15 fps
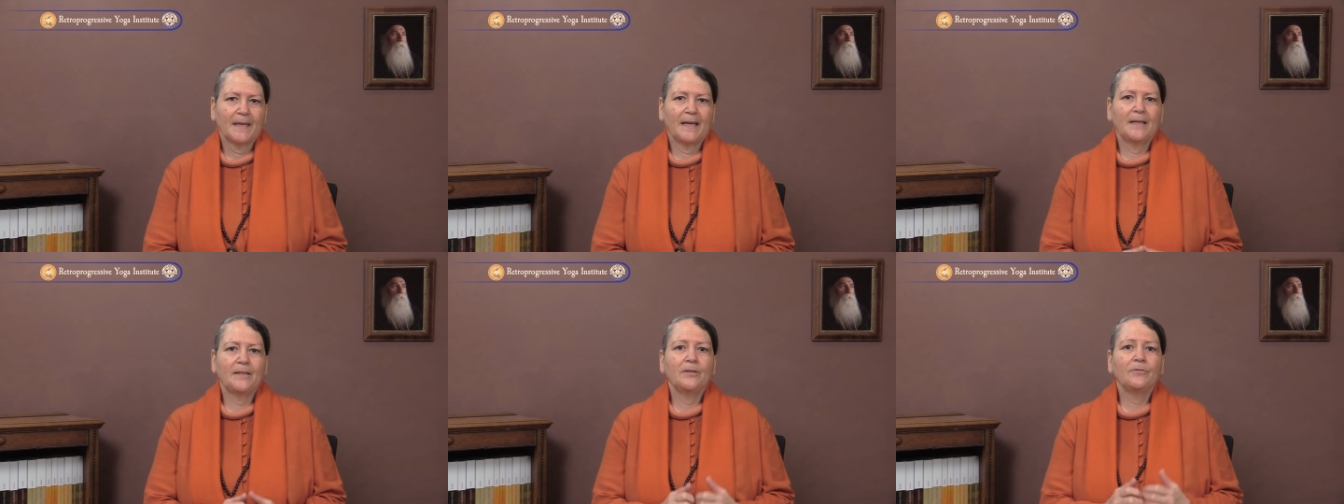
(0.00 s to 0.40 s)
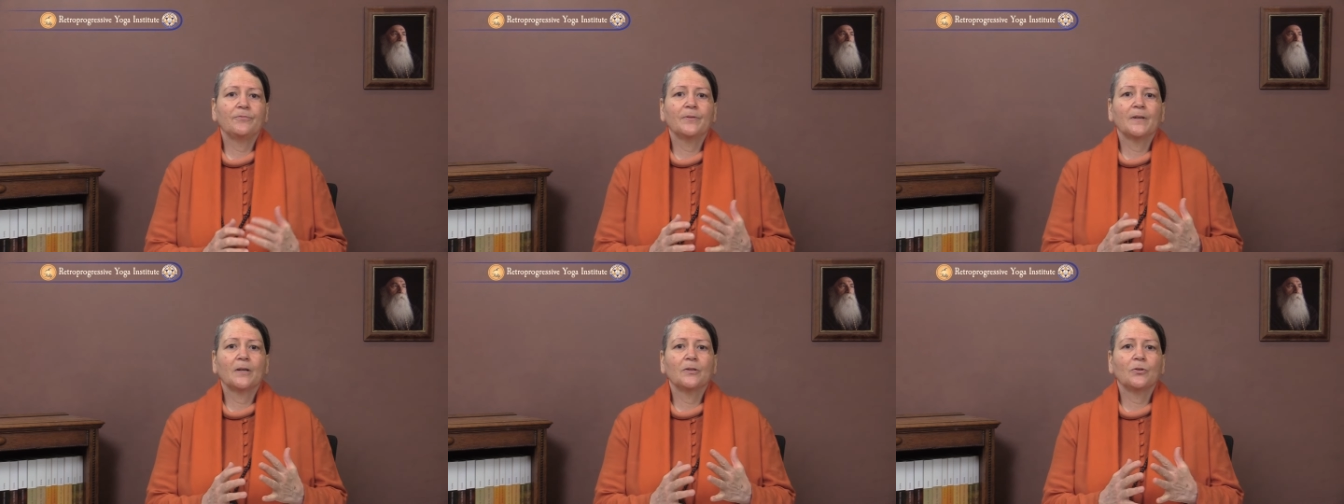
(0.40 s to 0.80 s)
And
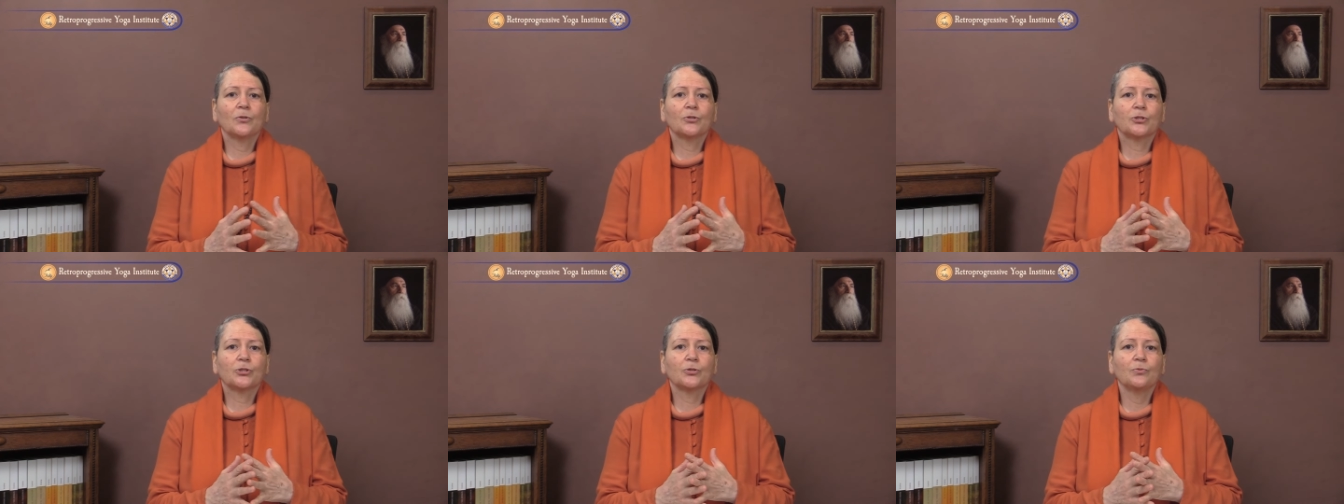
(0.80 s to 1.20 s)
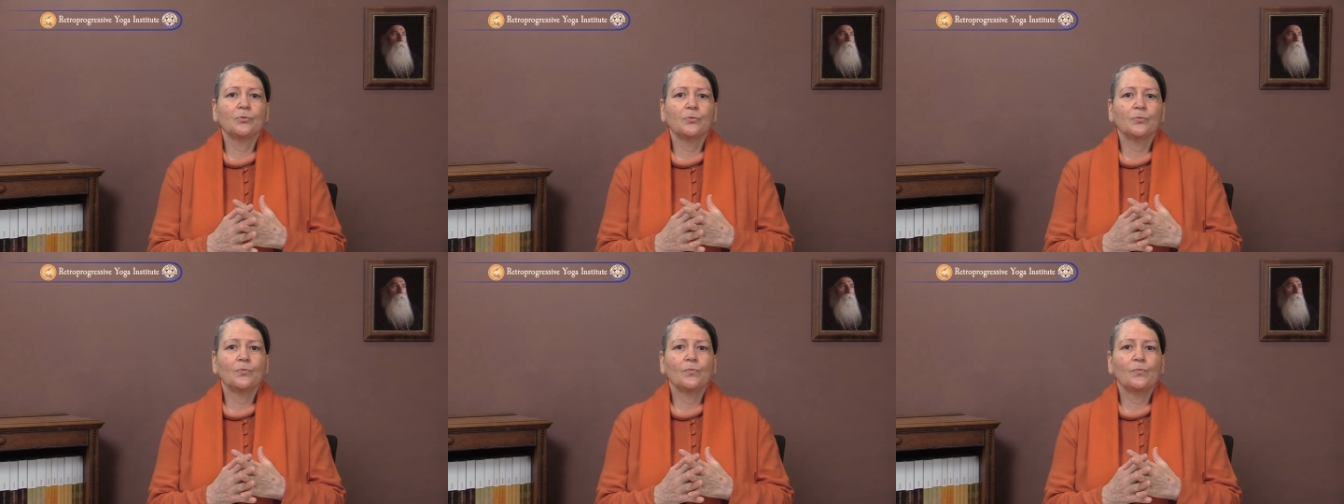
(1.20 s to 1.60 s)
if we are not
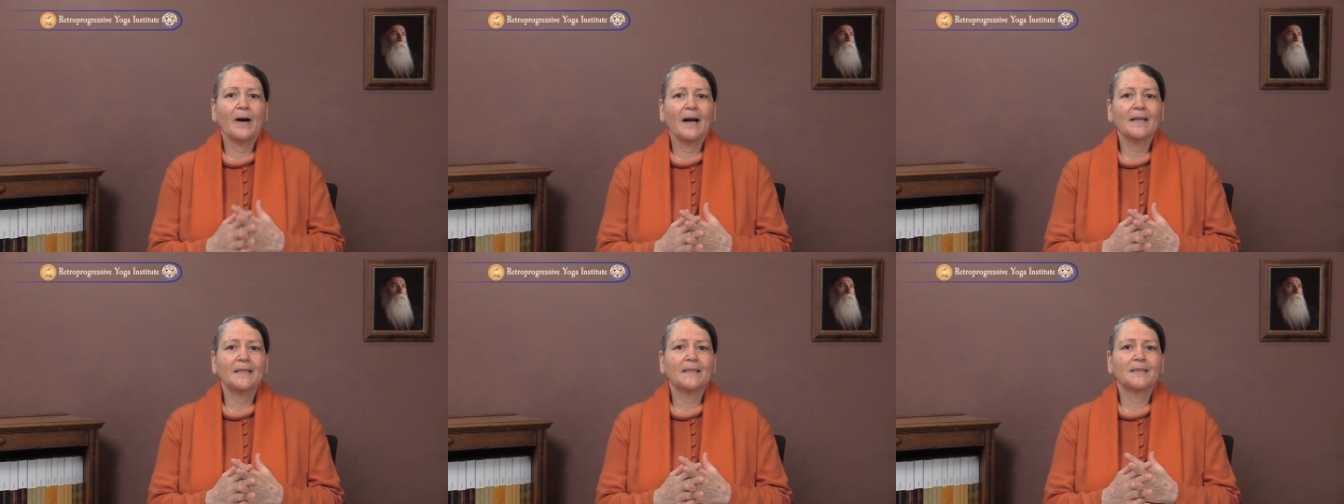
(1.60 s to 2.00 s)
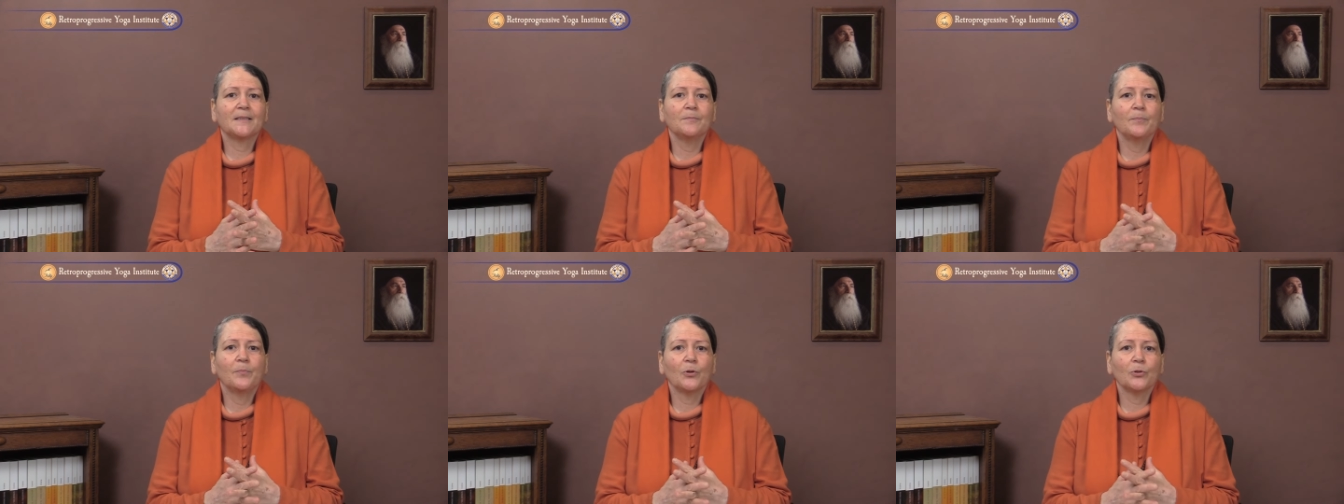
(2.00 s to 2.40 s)
sure why it's
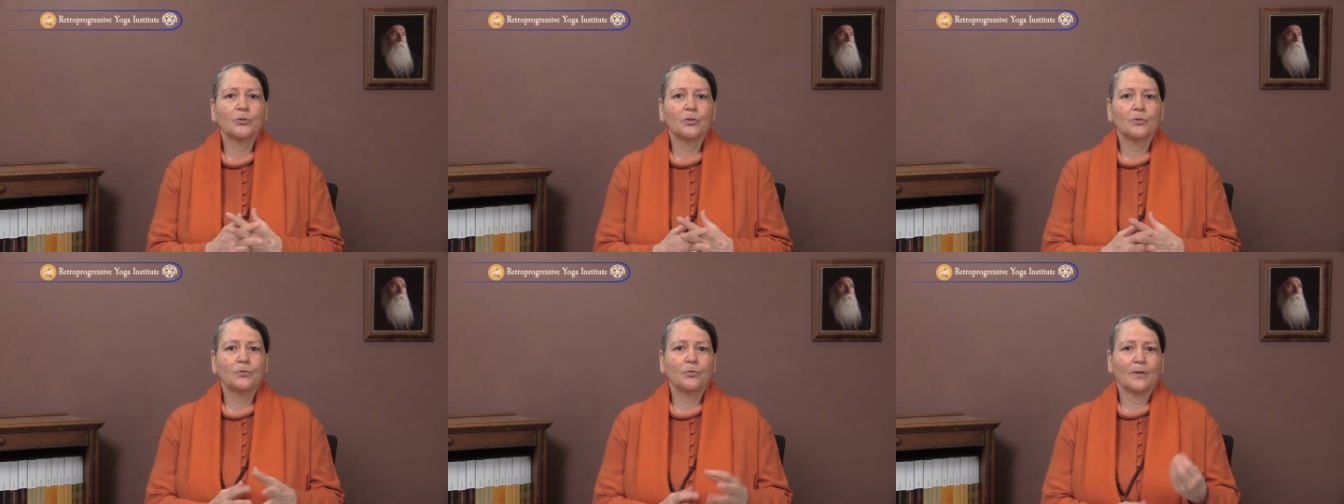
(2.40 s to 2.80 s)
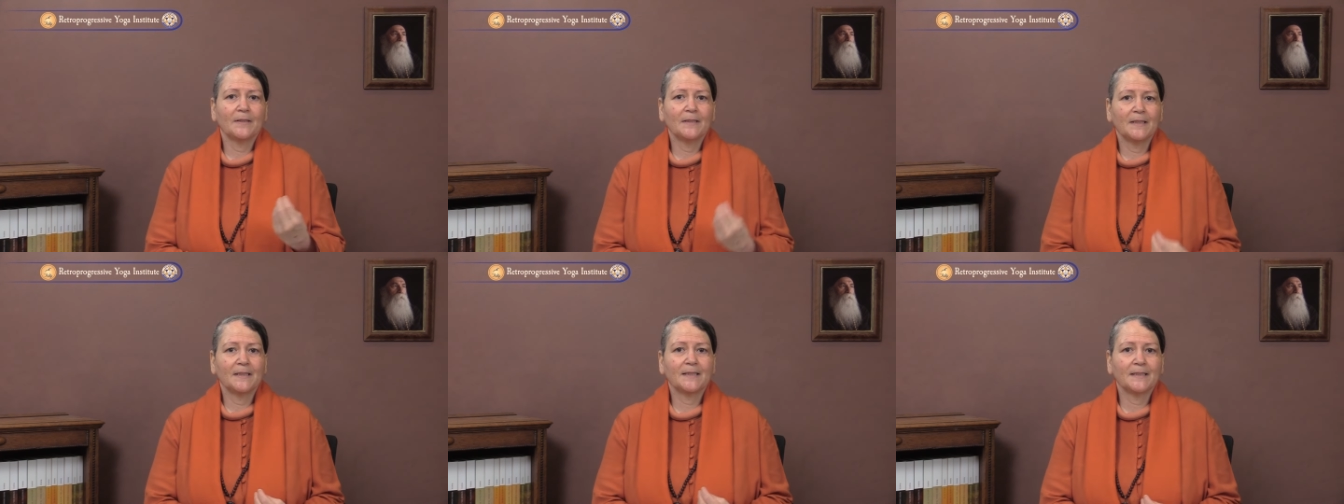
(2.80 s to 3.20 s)
important to
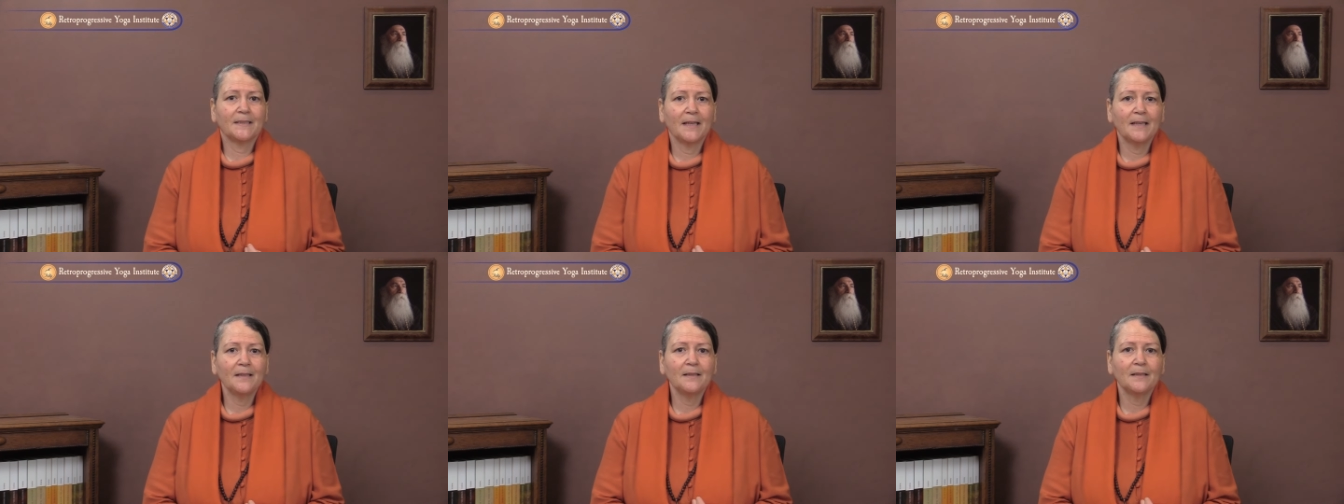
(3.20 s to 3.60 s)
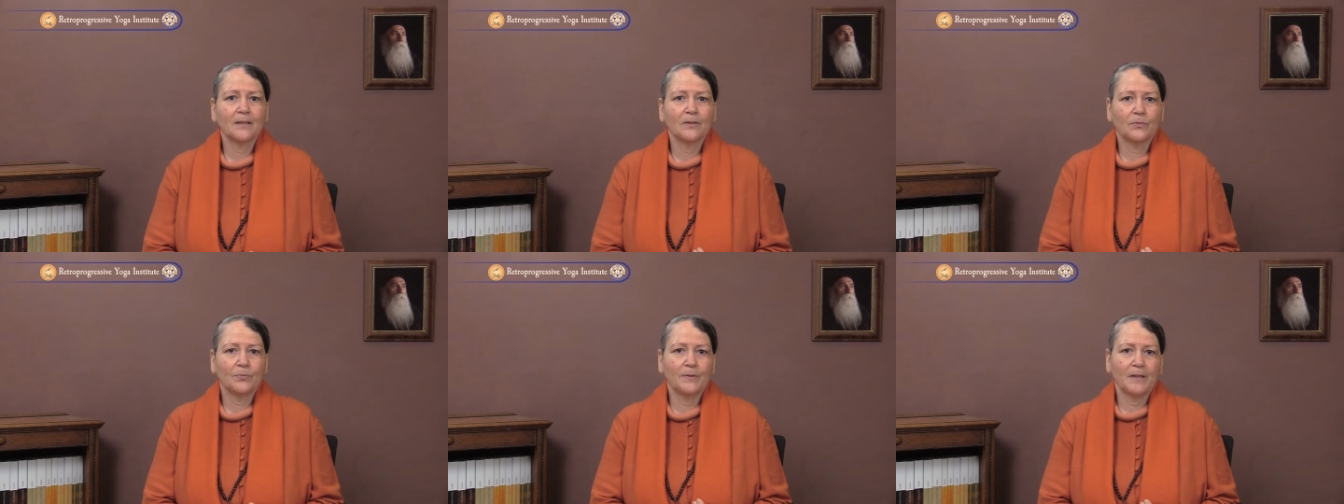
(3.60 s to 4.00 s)
understand
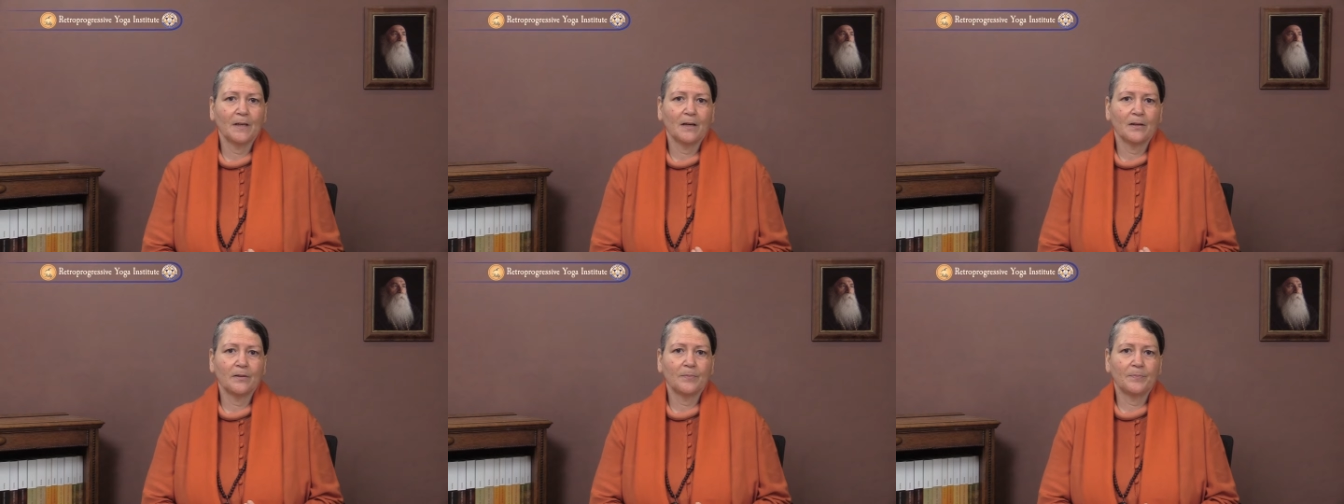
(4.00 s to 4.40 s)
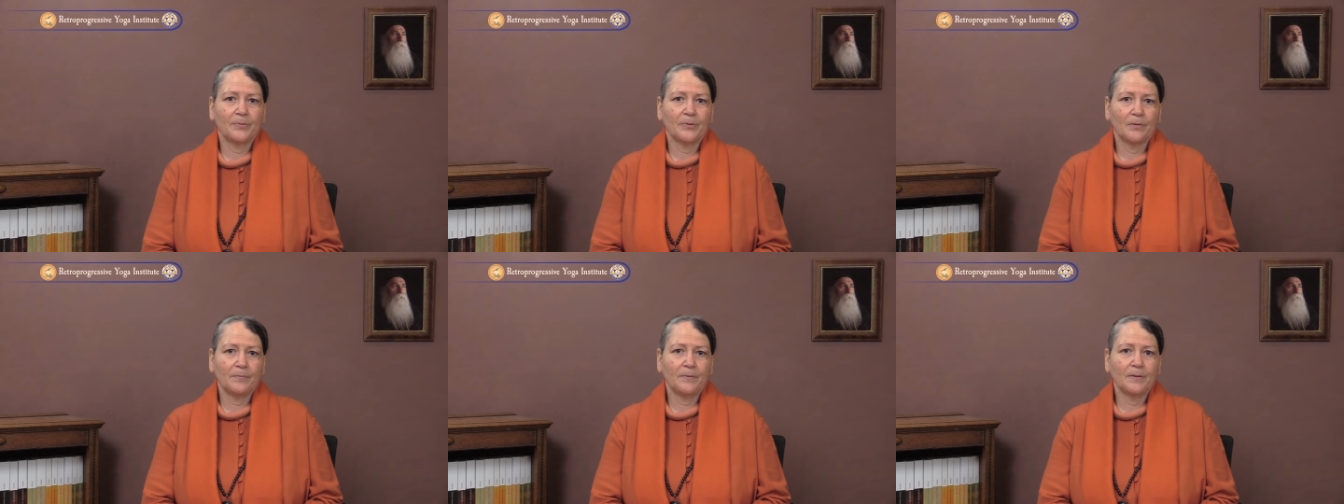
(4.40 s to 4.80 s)
that we are the
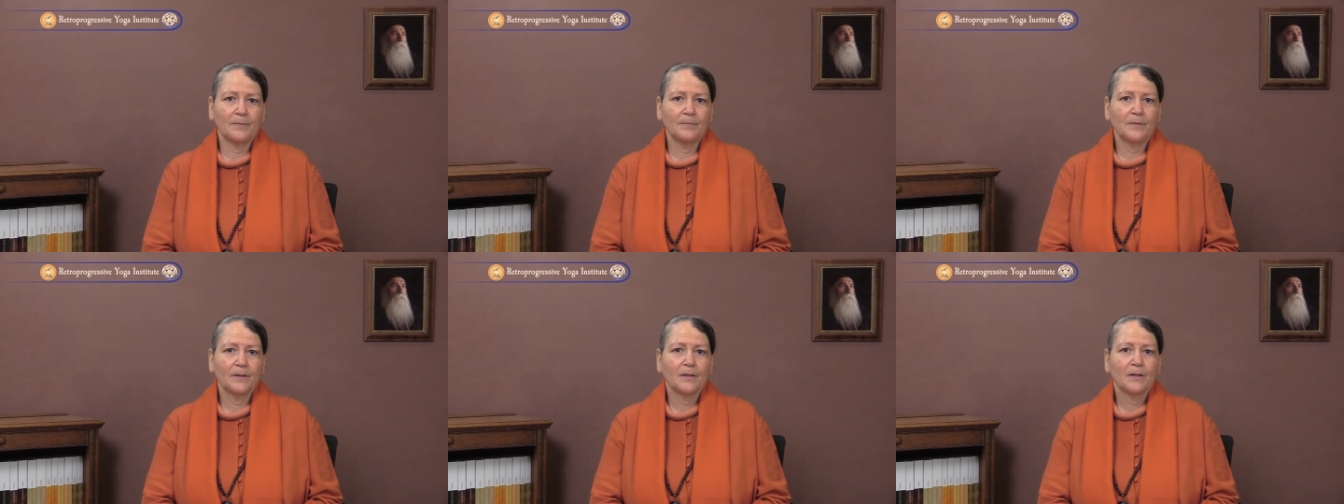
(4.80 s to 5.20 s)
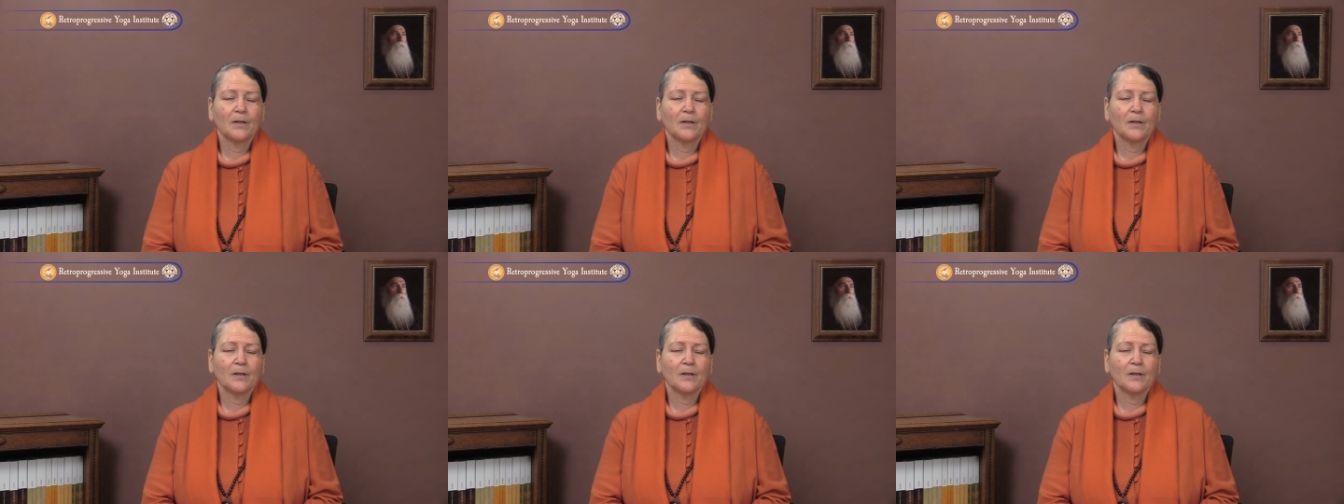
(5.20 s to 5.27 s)
problem,